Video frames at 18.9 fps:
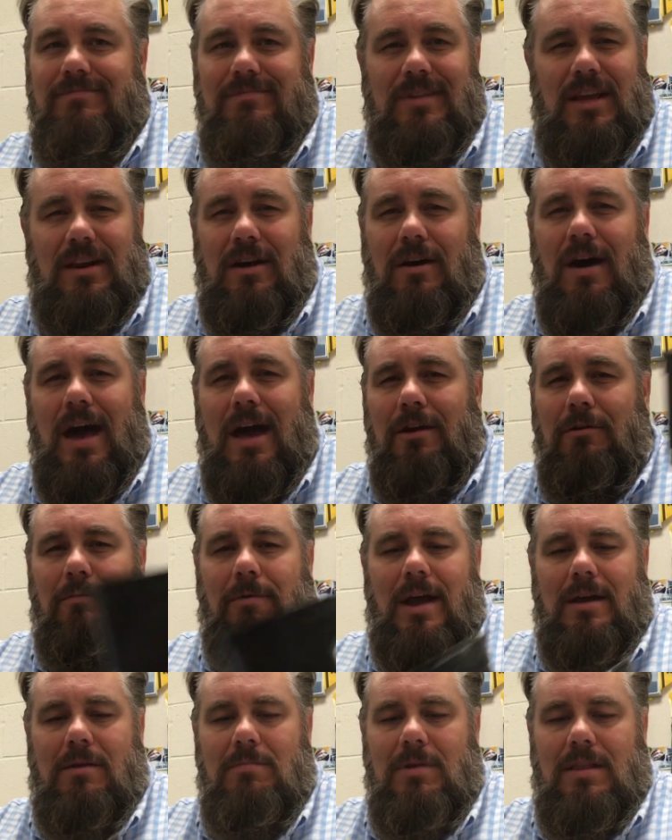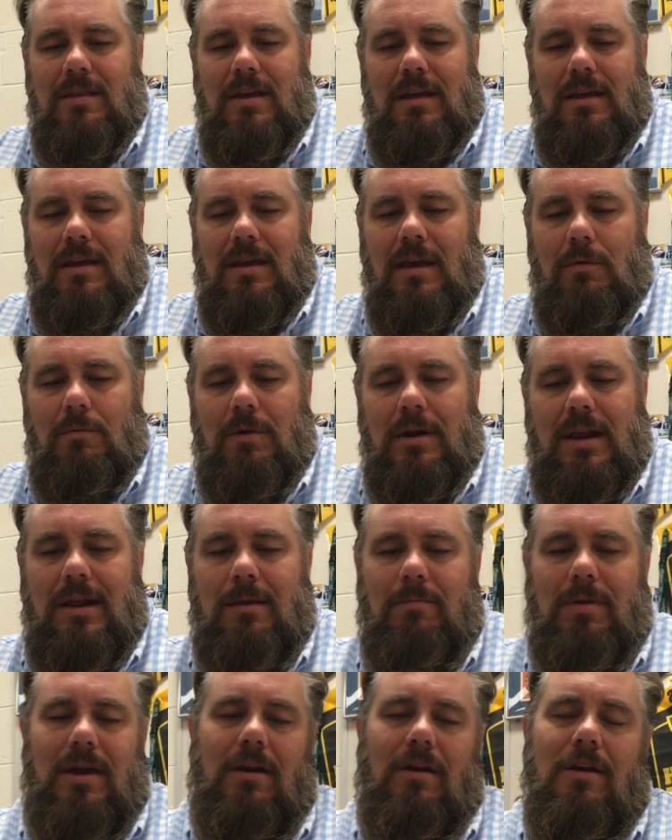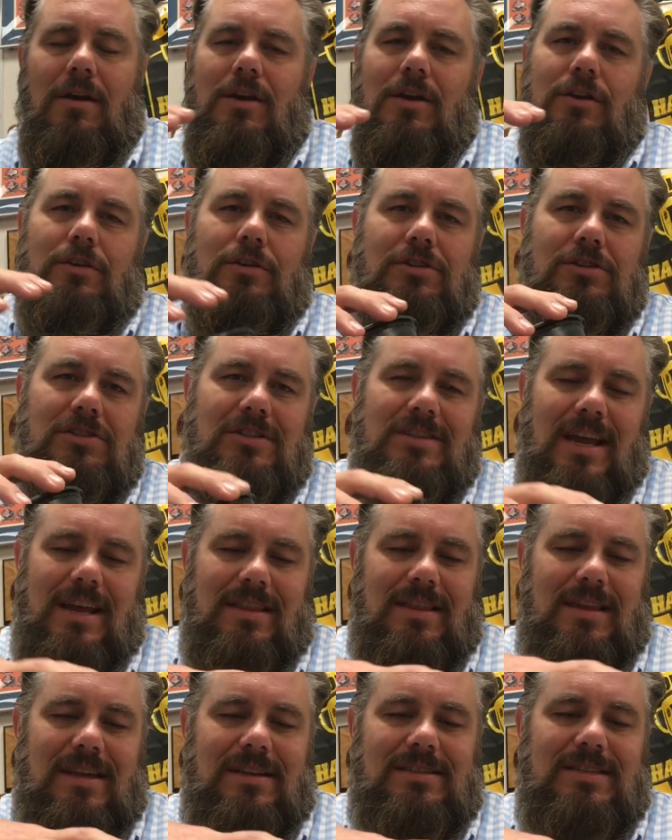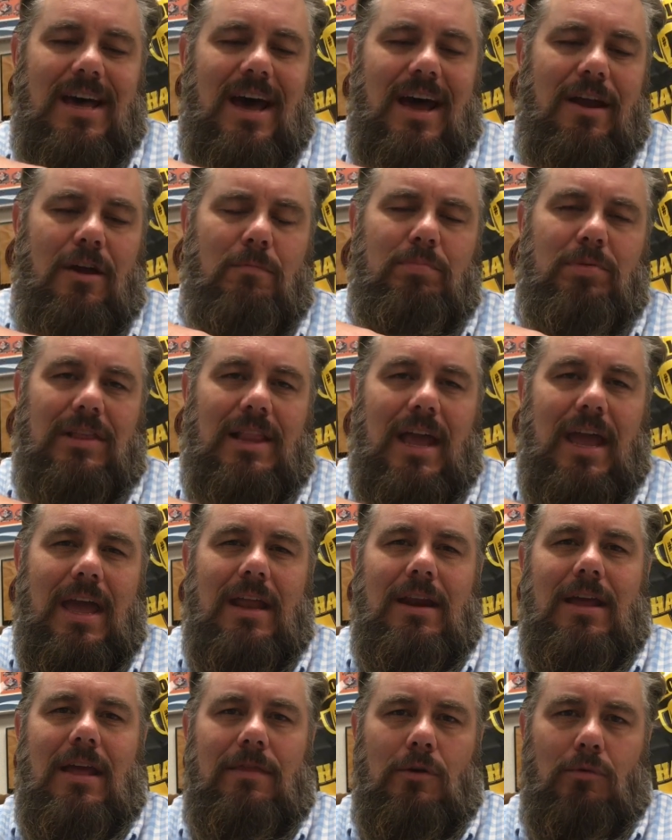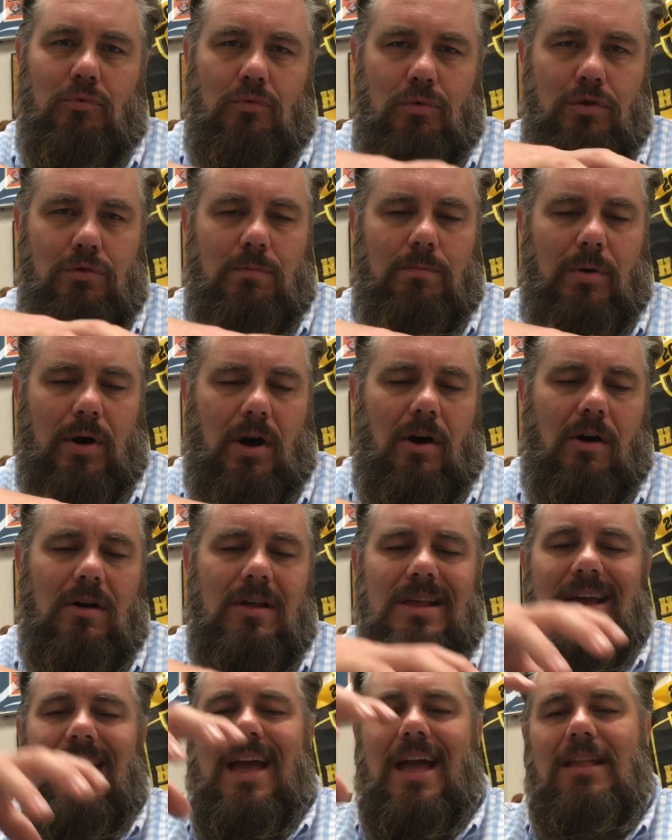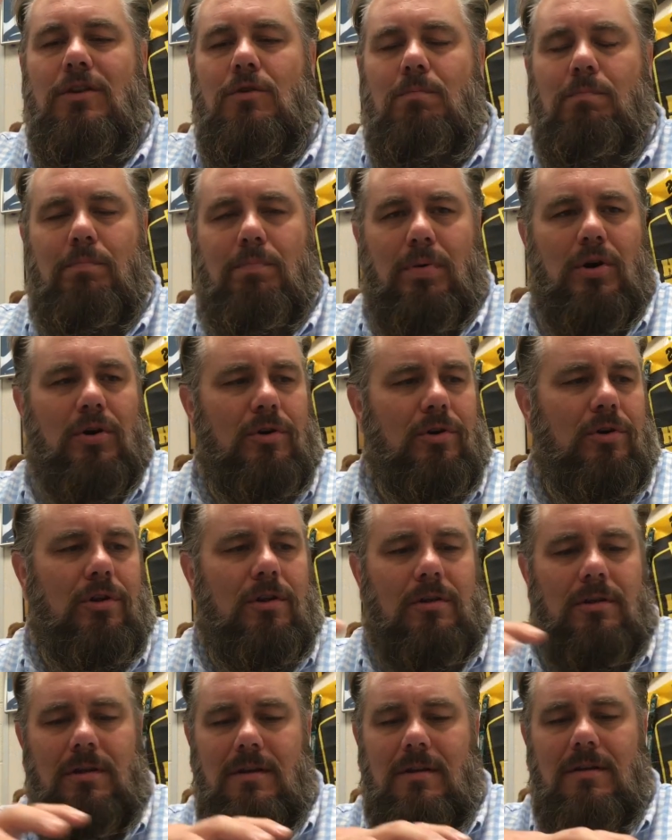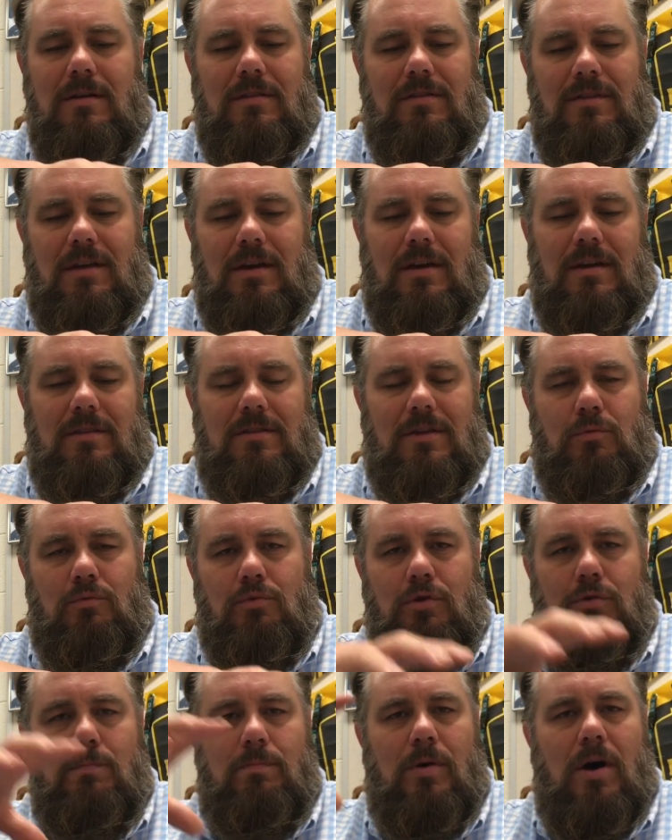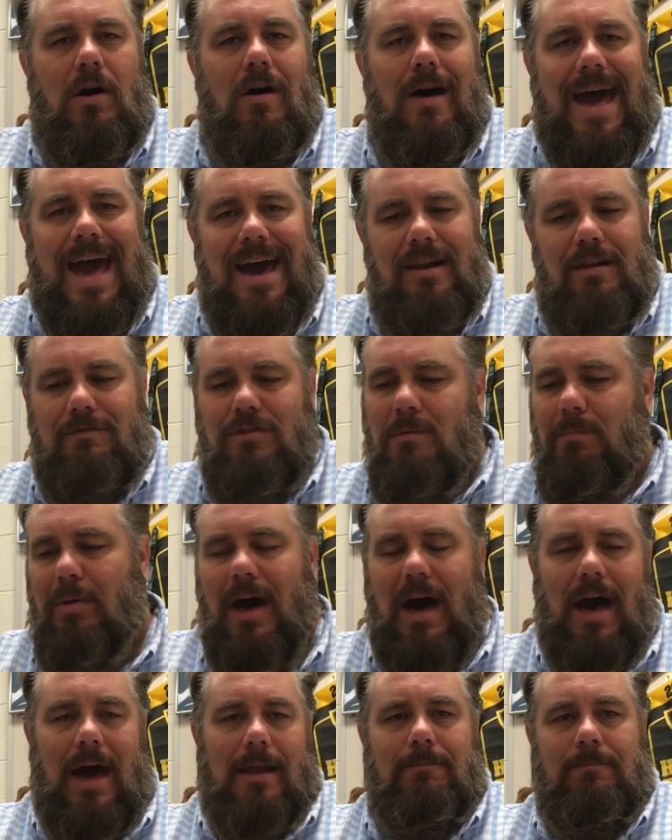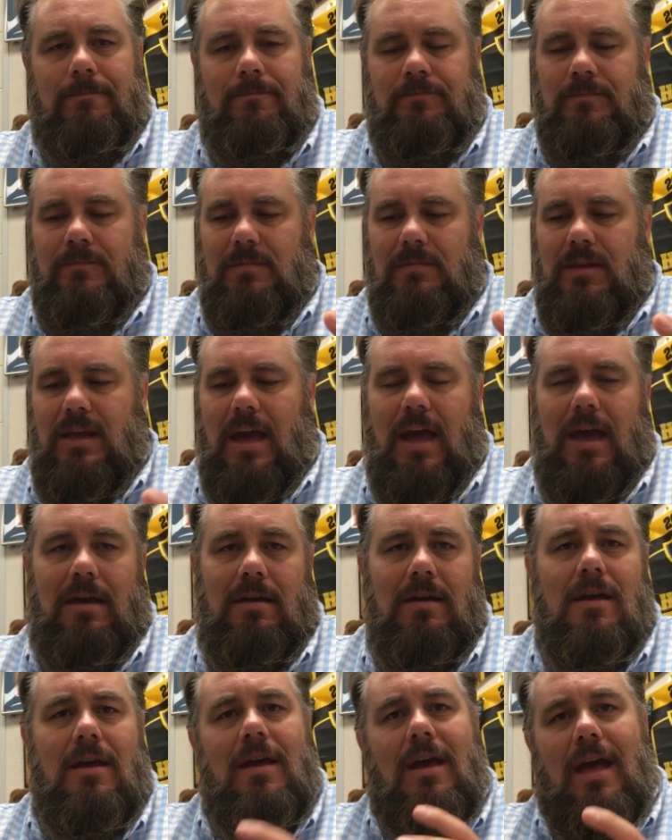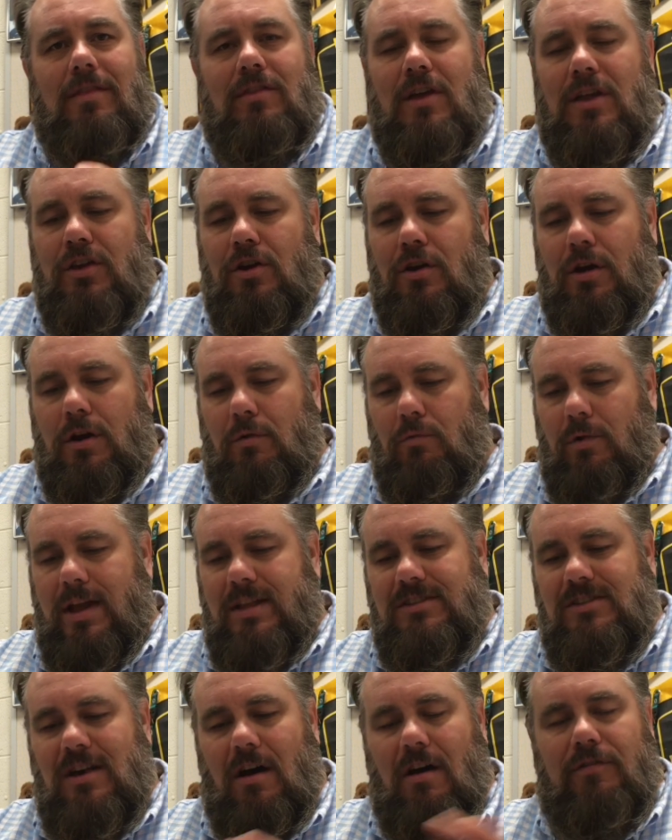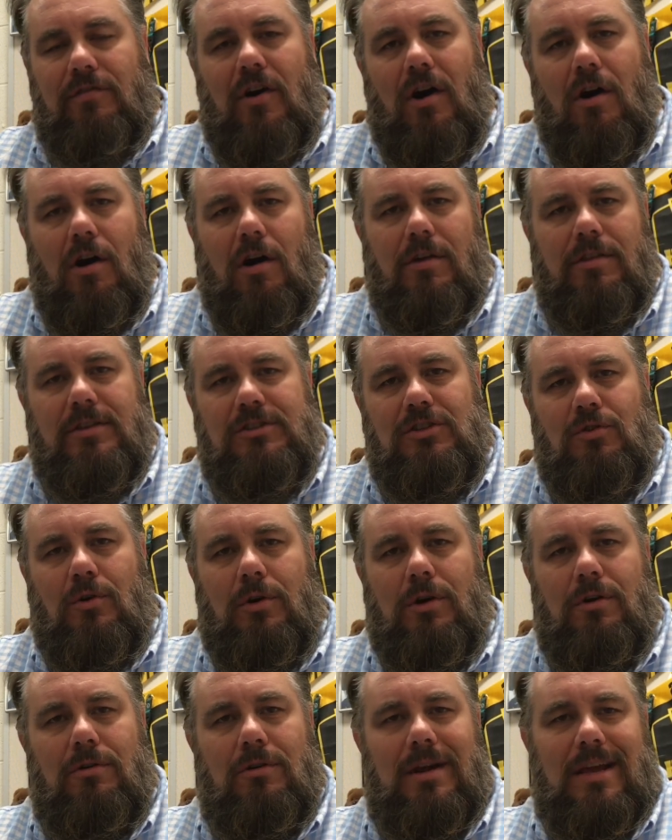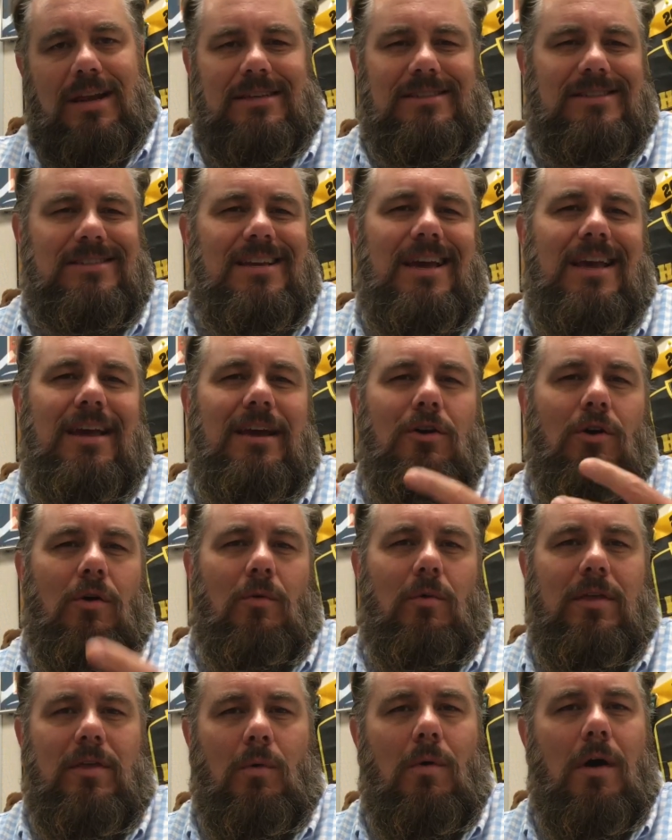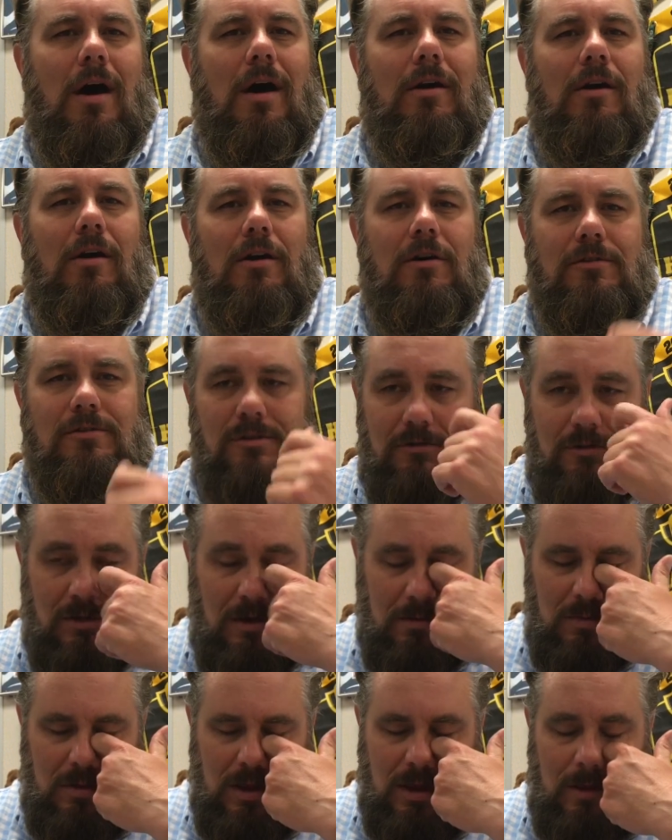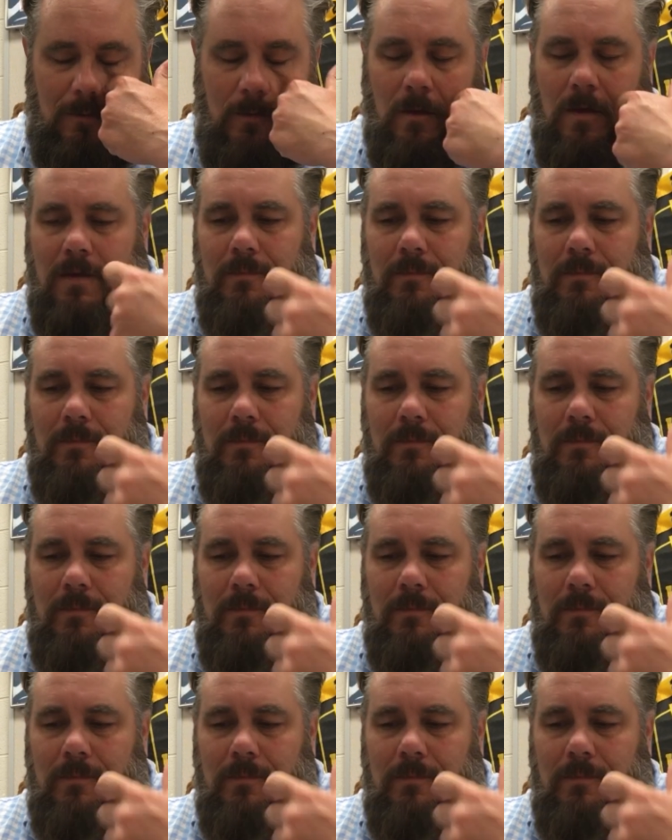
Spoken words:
I don't recommend that you get one any bigger. You just take the entire plant and the root ball and you pull the root ball out of the pot, okay? And then you're going to rinse off all the soil in a sink or with a water hose or something.